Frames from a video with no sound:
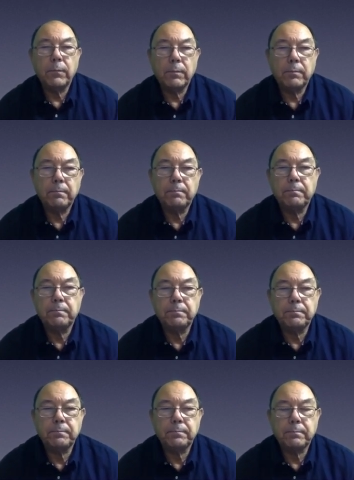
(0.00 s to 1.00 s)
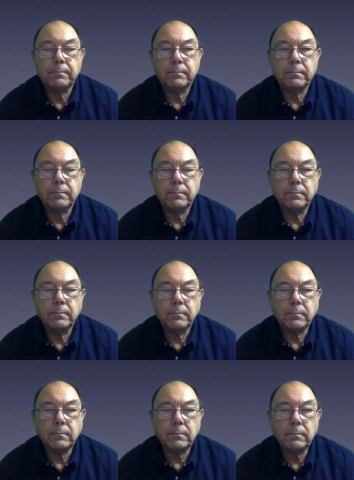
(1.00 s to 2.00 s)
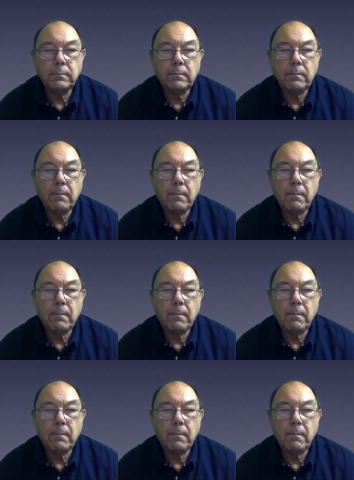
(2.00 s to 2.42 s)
(no one is talking)